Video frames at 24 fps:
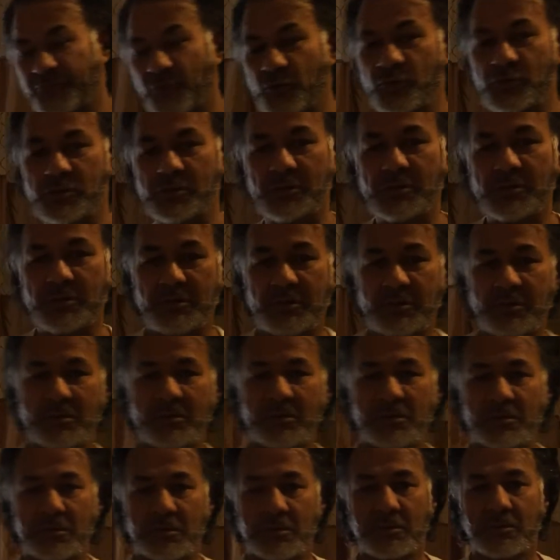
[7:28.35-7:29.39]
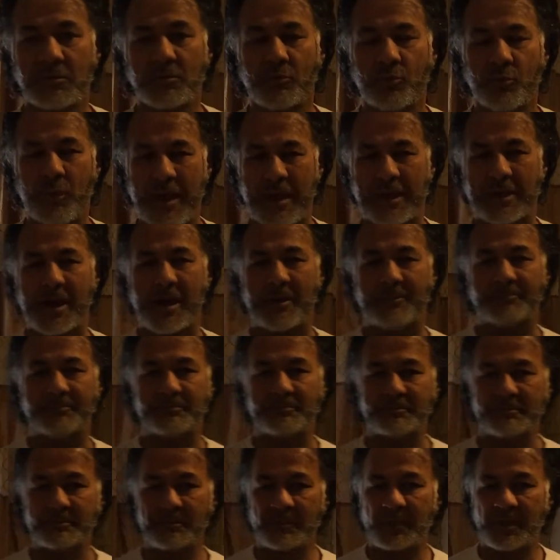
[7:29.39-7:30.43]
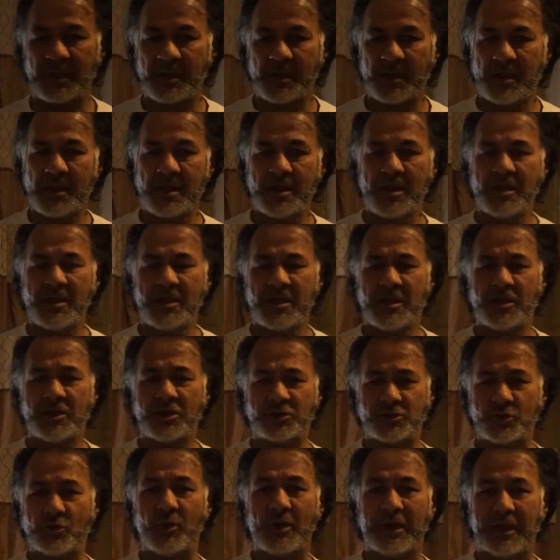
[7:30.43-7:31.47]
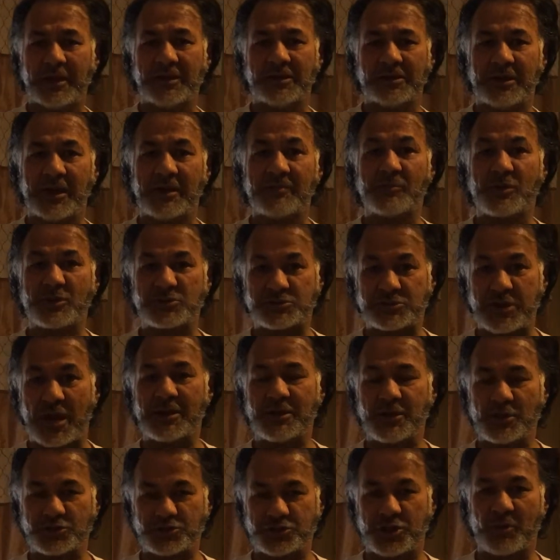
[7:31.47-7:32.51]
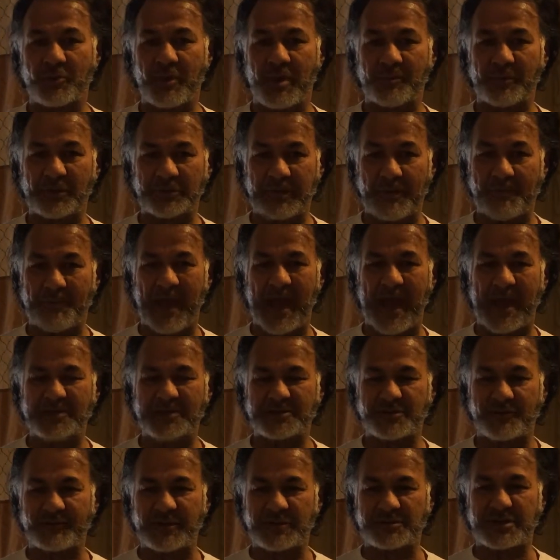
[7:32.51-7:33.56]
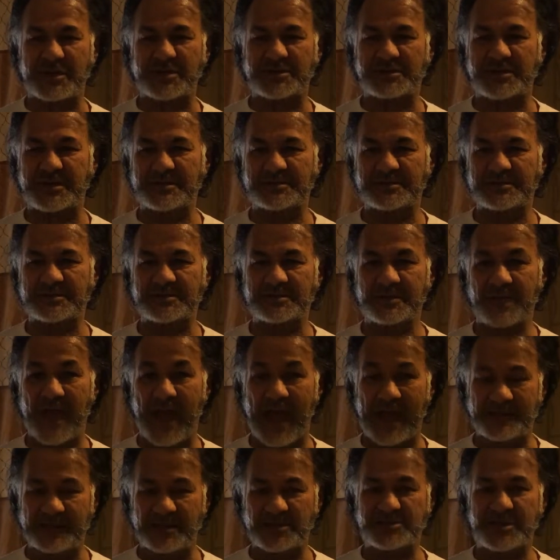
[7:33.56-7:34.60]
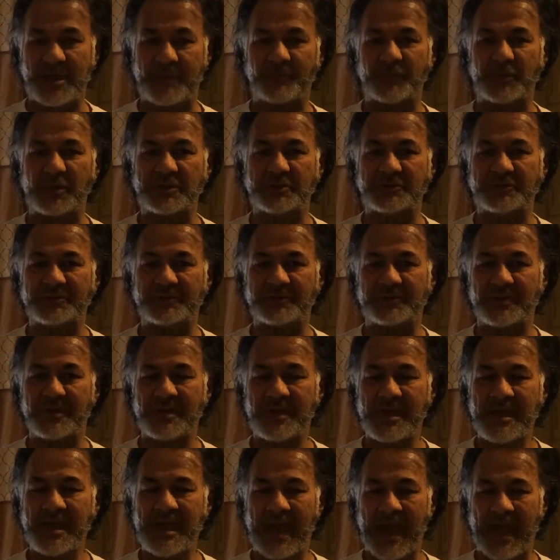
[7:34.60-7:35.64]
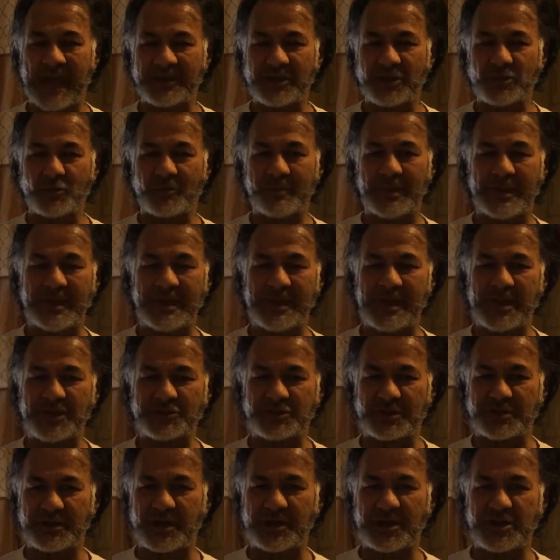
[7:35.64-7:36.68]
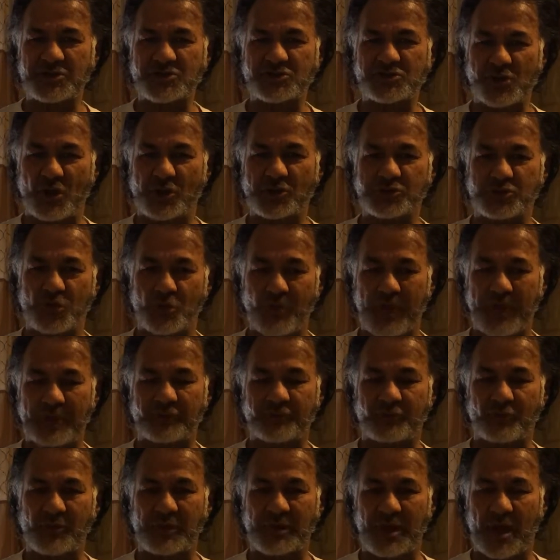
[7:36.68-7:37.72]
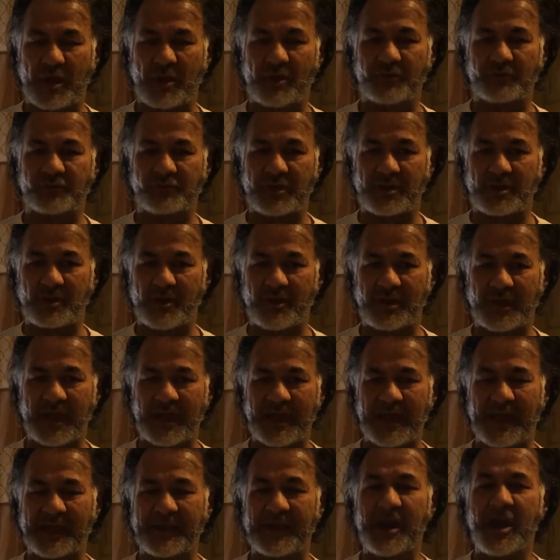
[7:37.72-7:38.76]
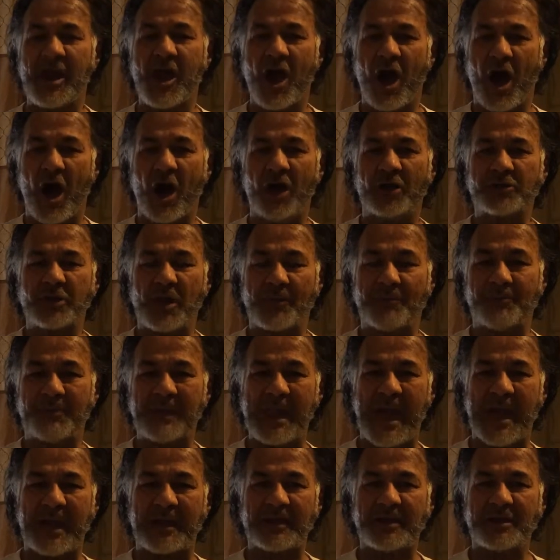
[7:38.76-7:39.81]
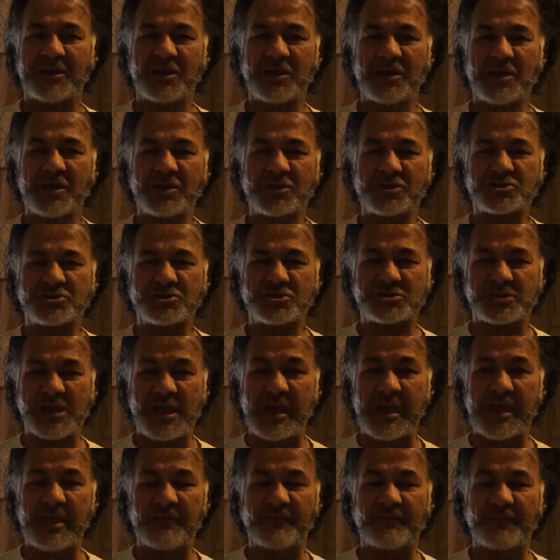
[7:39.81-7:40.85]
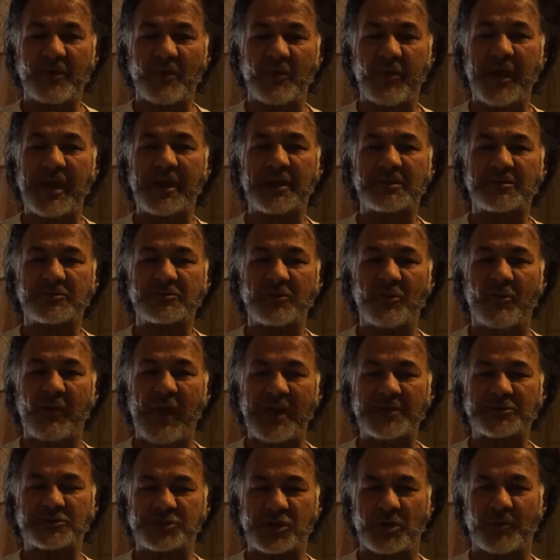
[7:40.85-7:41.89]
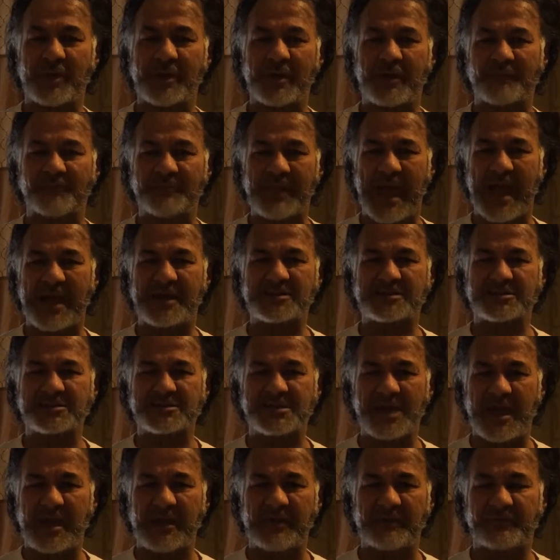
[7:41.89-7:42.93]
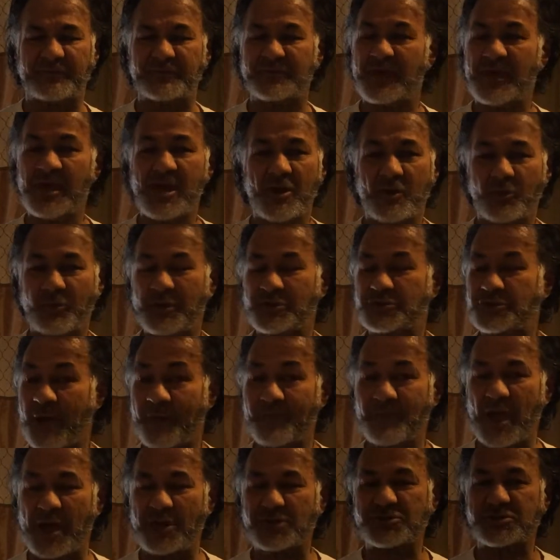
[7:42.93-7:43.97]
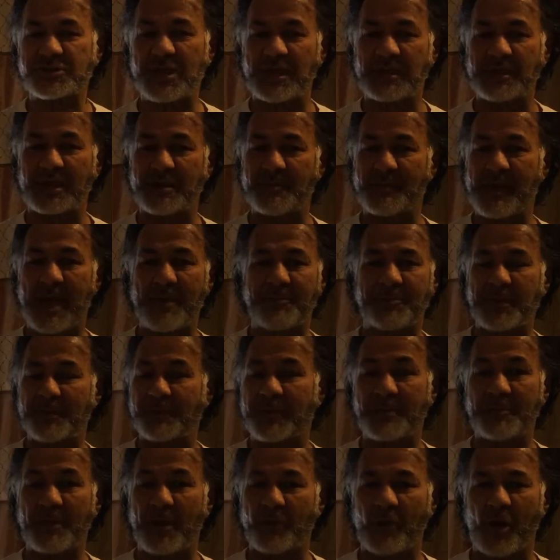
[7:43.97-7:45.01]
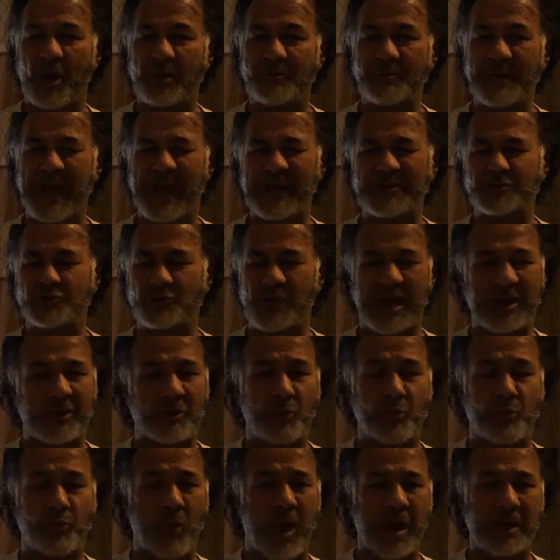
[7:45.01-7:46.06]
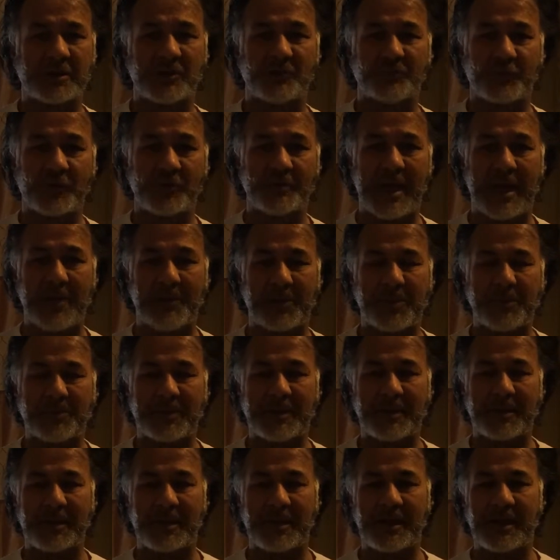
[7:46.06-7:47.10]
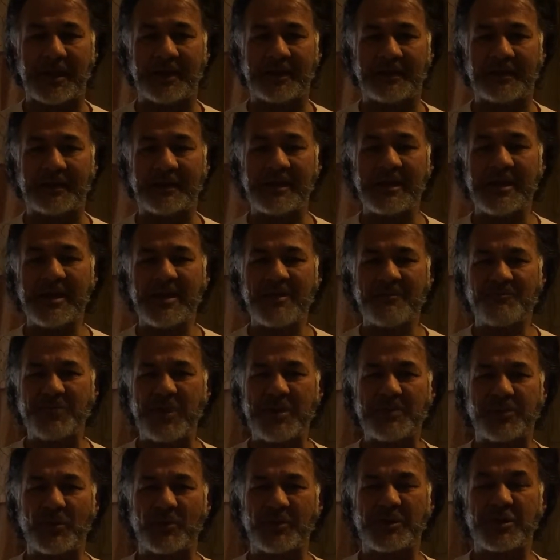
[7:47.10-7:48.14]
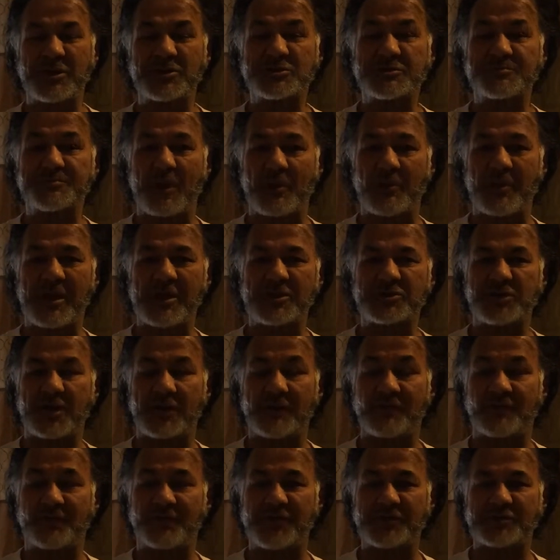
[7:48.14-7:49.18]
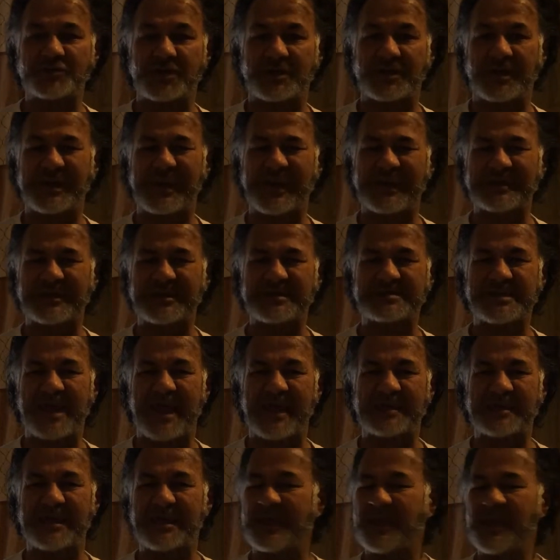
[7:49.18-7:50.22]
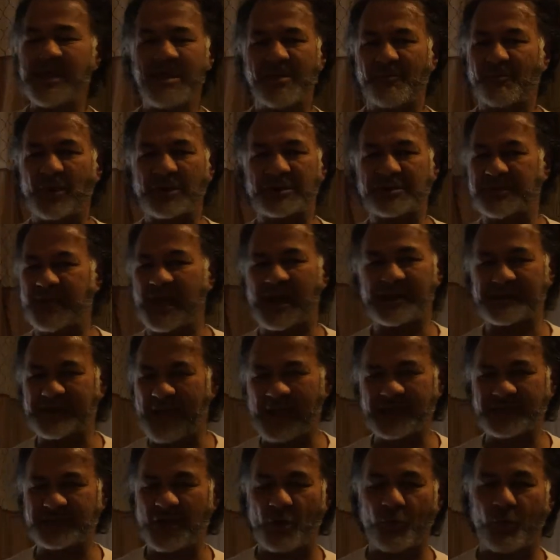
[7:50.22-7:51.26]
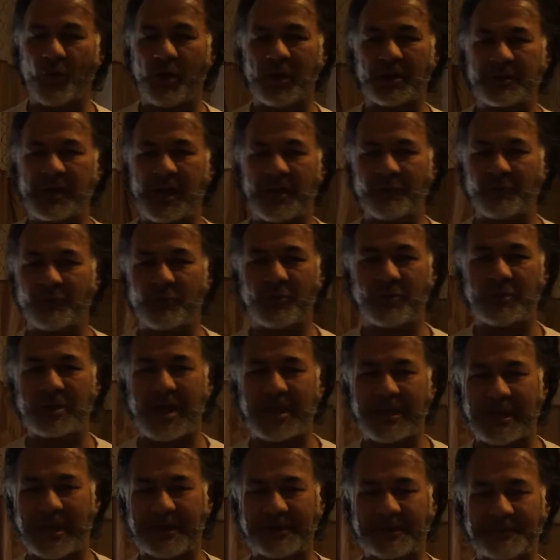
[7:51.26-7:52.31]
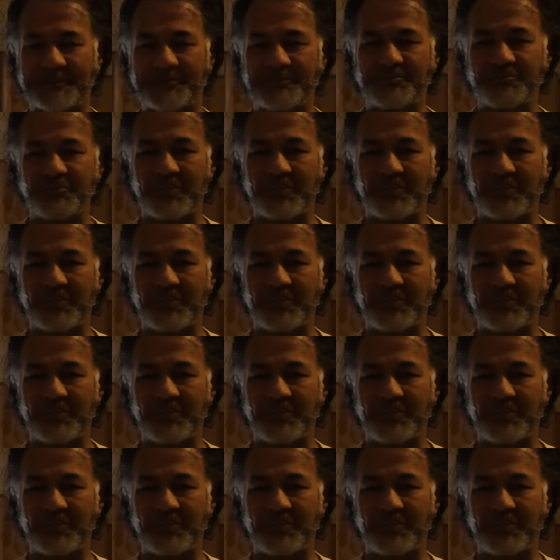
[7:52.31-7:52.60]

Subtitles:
fool. Wake up. You Indian must tell your children about the past of the 60s and the 70s and the humiliation and insult you went through in a country called Guyana under black slave, great-grandchildren of black slaves, which I'm not saying that the black people are all bad. You got wonderful black people in Guyana, people with inspiration, vision, and understanding, but they are not the one who ruled Guyana.